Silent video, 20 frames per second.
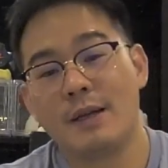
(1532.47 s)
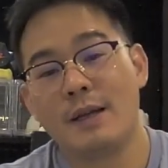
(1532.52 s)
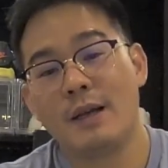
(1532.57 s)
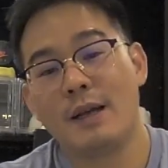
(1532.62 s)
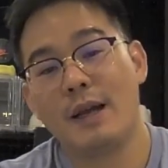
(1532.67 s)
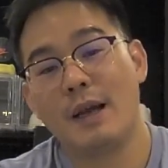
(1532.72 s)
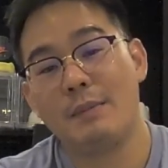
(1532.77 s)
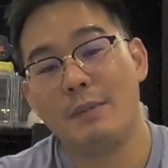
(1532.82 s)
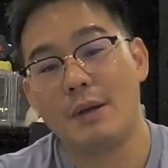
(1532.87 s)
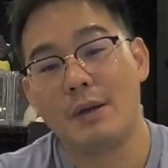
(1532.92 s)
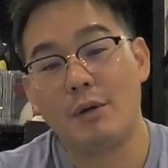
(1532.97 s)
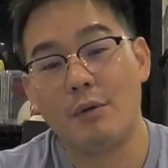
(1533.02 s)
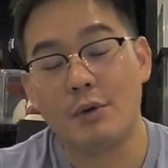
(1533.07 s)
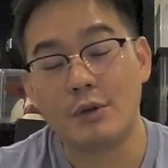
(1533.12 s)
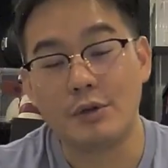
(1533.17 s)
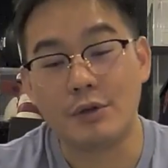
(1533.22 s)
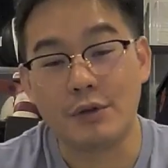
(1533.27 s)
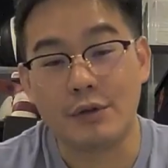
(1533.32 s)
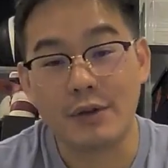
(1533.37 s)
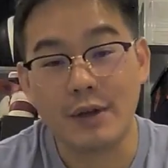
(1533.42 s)
Let me know
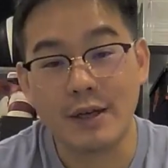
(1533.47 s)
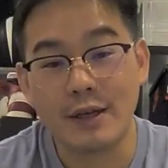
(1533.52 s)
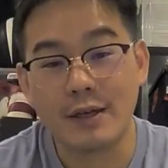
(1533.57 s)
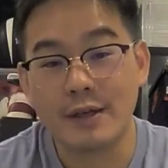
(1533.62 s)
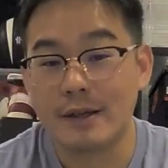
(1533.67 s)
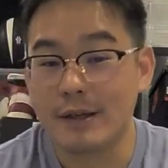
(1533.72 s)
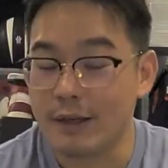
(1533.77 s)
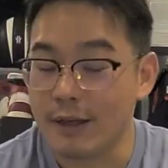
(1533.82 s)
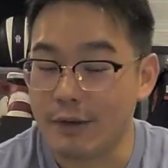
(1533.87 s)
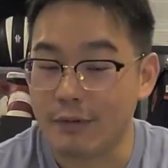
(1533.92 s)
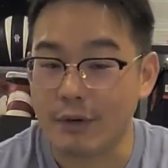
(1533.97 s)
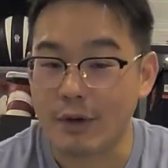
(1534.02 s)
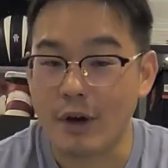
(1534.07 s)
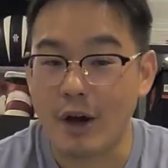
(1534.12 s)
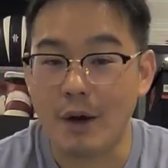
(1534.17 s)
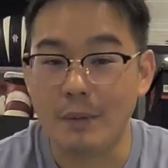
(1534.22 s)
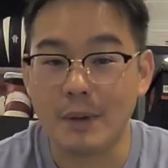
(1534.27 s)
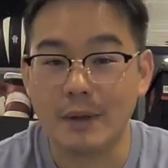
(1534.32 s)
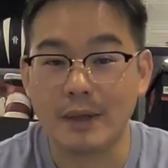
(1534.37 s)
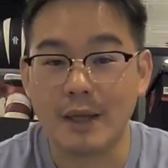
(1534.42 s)
what you think. Leave a
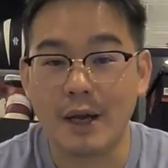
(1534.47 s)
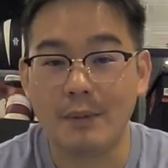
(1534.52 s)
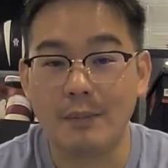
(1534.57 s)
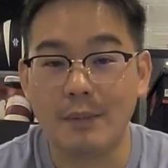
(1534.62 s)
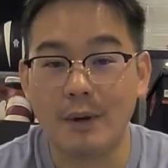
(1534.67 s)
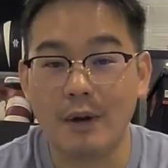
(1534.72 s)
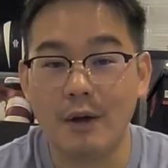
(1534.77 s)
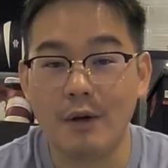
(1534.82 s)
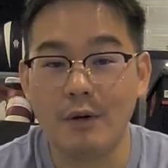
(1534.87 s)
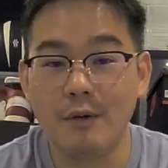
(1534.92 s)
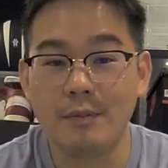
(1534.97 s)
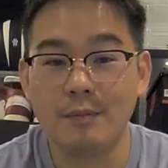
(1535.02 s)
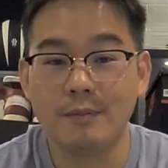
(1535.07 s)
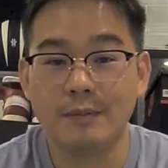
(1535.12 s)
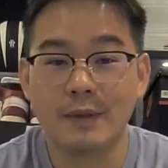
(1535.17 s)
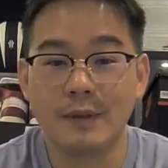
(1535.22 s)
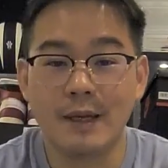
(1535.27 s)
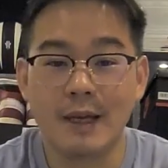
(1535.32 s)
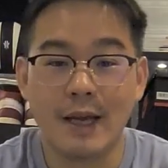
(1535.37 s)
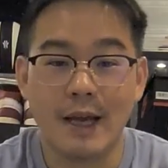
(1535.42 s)
comment down below.
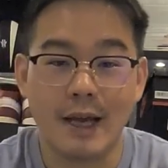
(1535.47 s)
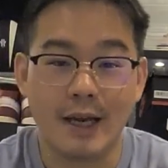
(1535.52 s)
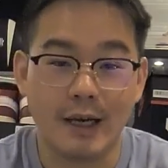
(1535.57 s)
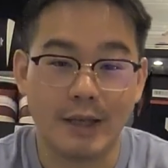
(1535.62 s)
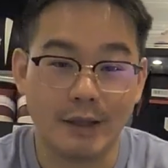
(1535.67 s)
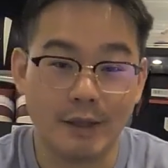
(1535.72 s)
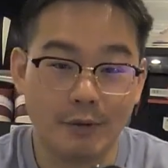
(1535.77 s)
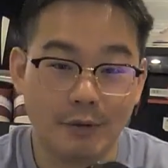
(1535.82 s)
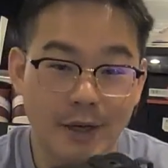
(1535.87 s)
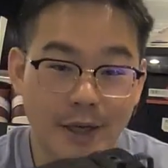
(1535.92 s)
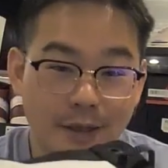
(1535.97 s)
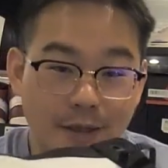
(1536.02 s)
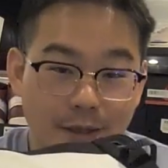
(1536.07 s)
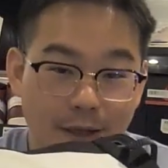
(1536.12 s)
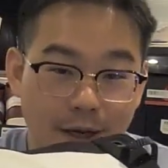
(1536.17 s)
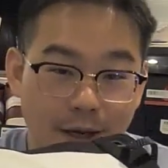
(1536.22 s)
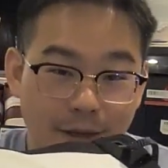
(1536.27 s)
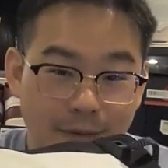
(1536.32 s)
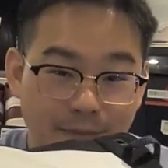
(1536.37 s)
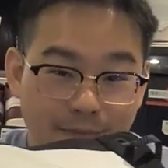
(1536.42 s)
And until next
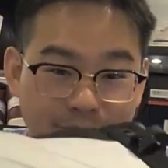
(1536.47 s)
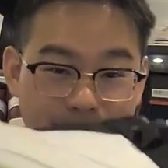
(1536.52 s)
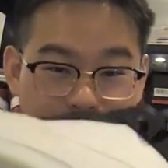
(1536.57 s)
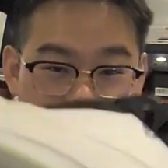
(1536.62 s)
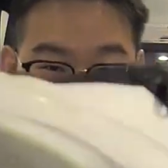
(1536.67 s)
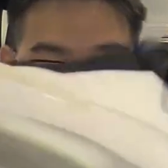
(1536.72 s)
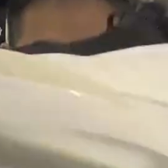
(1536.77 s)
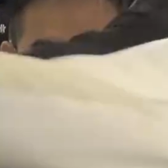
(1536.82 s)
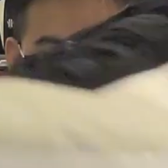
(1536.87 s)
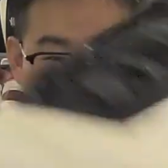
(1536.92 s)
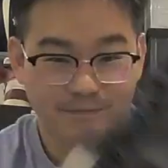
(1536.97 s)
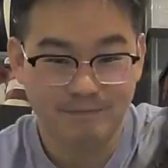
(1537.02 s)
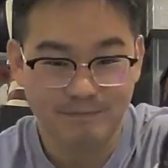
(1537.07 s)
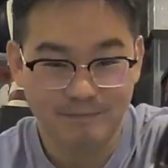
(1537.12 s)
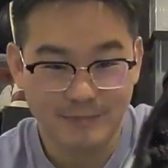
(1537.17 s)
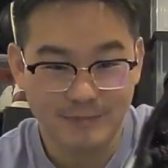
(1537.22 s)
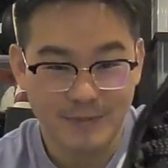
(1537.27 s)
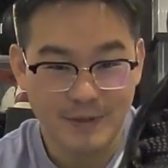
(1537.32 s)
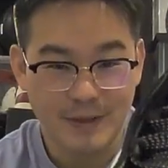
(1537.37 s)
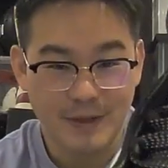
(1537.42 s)
time,
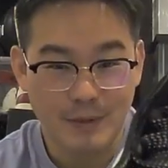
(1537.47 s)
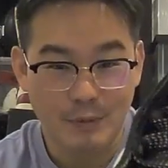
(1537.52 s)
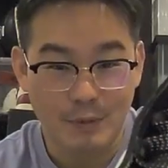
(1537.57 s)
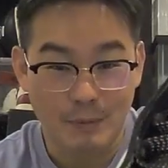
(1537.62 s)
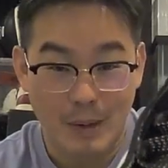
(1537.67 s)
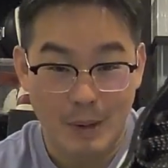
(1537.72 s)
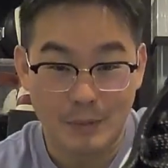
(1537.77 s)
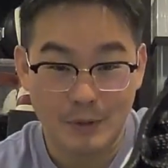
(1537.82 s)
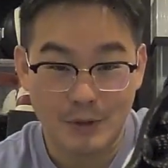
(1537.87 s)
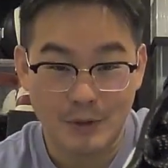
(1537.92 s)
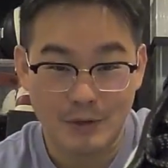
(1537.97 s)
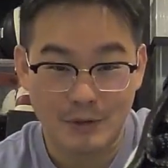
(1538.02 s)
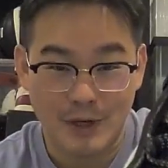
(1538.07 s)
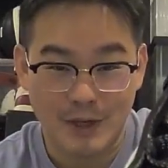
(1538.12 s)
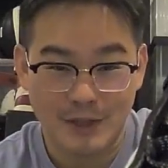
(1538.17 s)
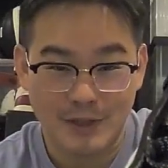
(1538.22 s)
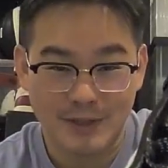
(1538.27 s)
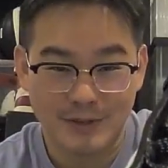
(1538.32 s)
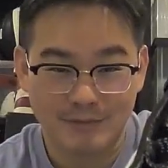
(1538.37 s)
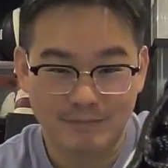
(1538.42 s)
remember to
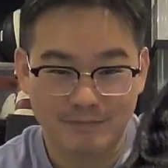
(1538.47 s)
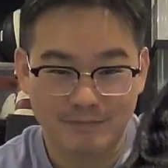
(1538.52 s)
stretch.